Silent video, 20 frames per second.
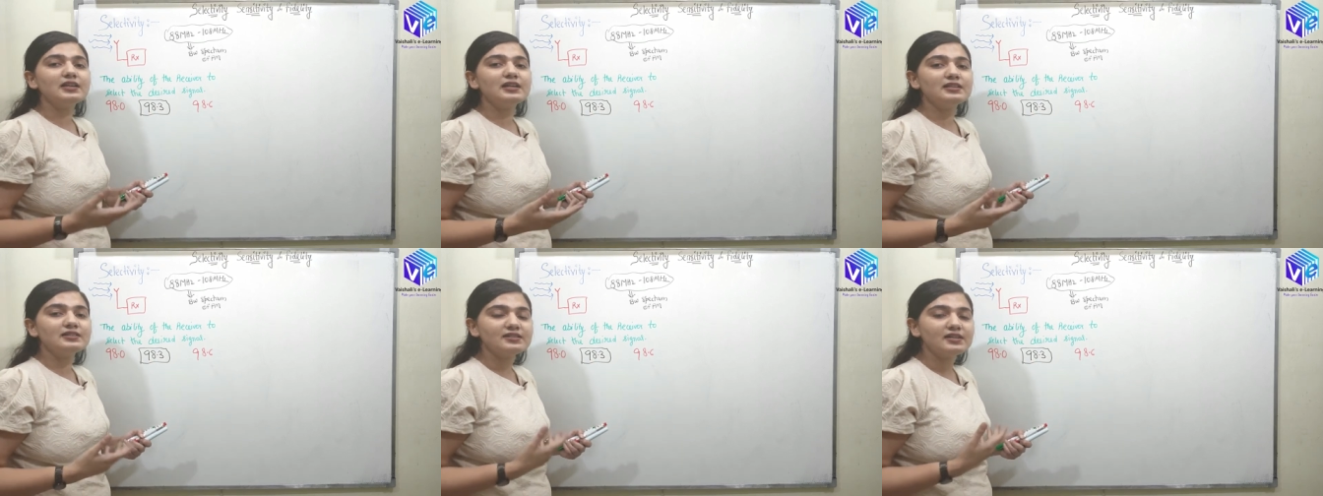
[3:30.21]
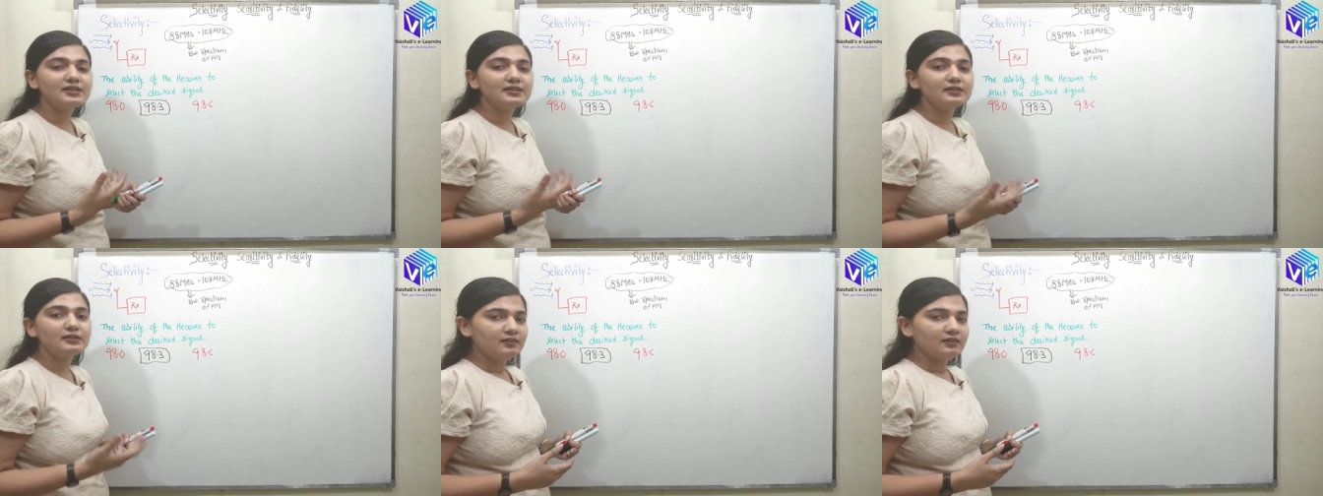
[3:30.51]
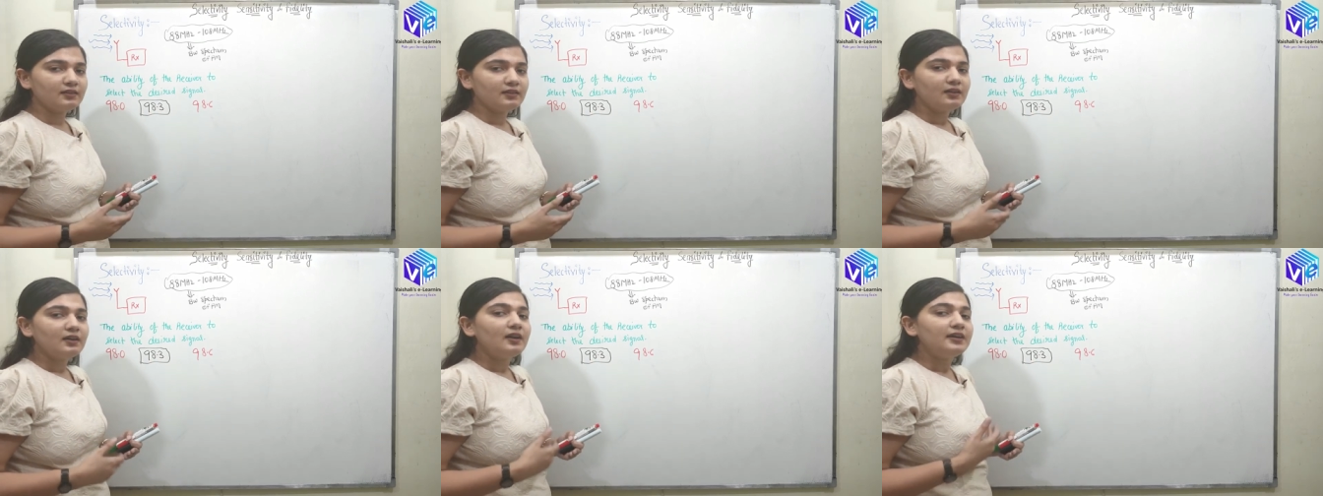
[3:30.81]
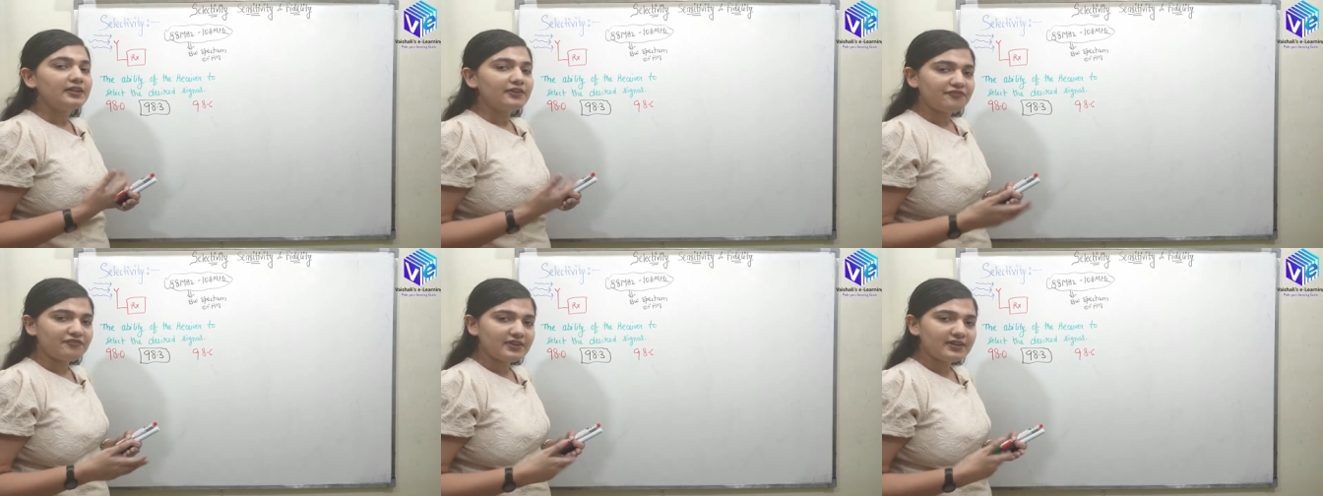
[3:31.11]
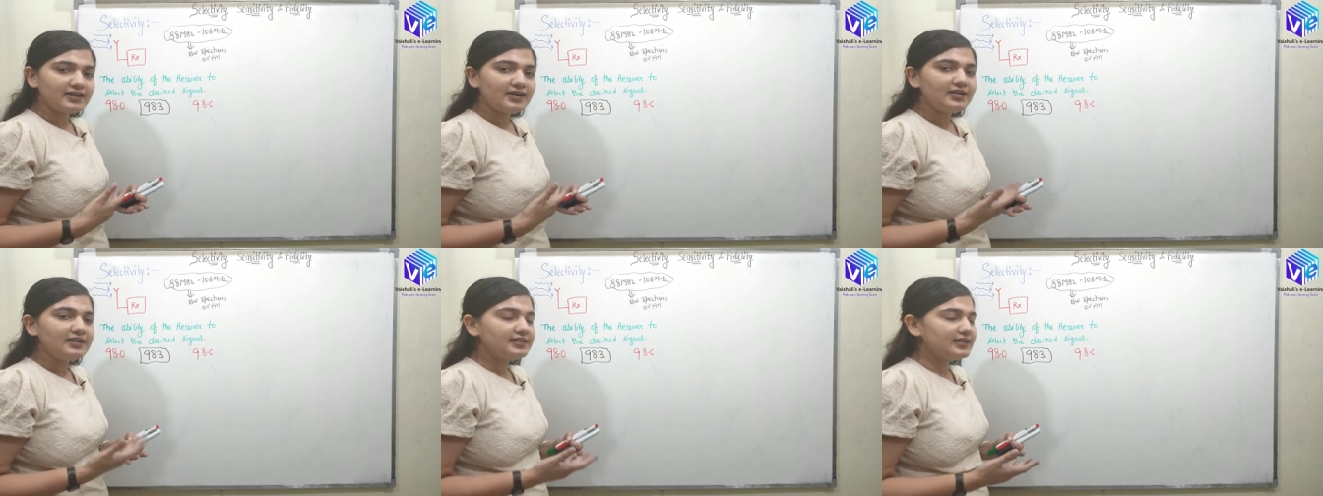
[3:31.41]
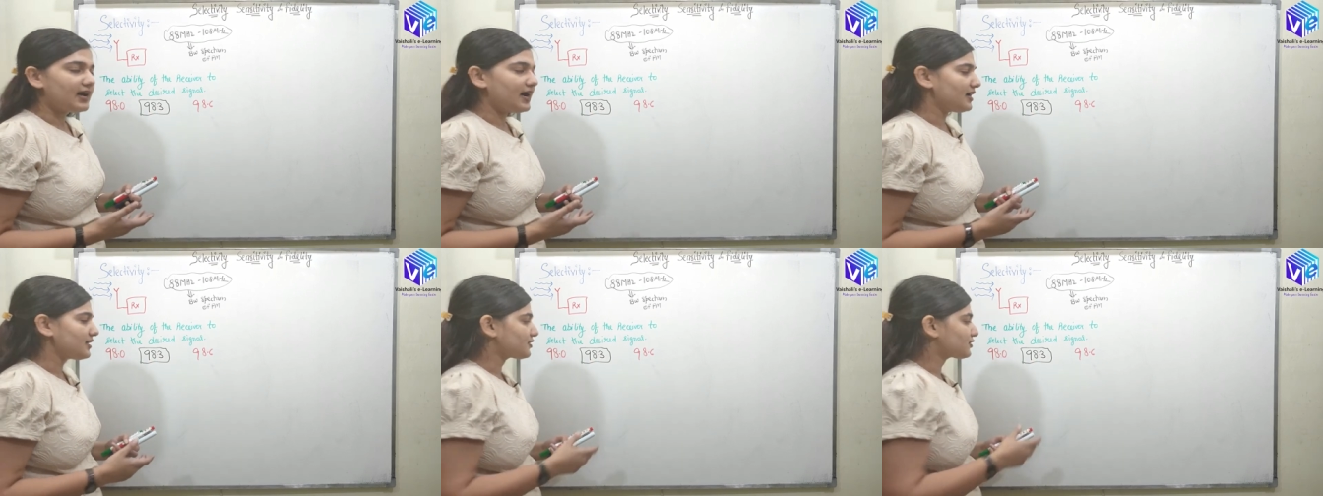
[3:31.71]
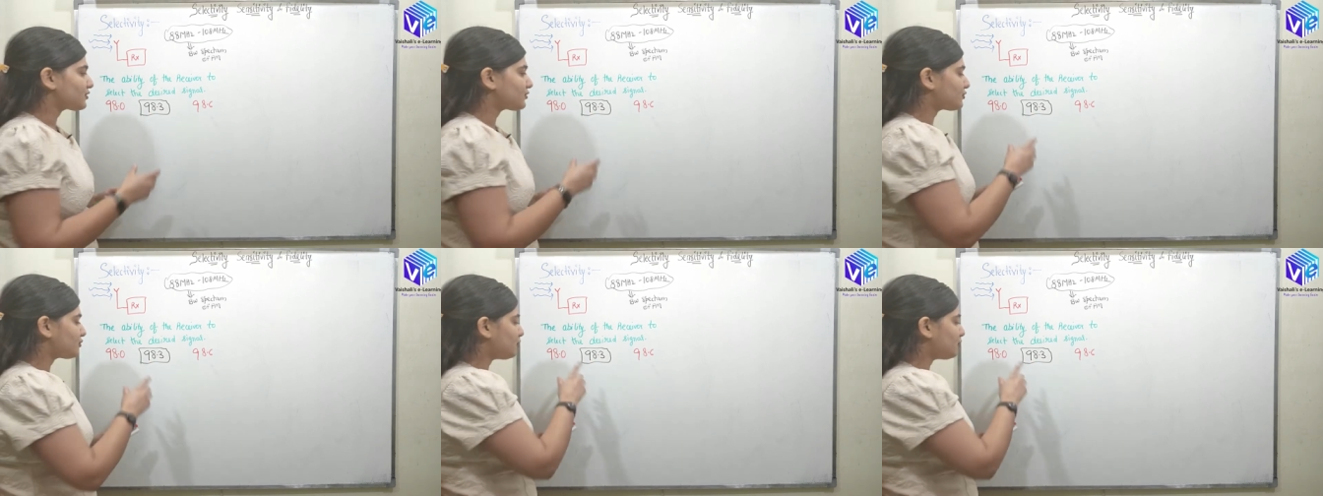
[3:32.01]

is a difficult task.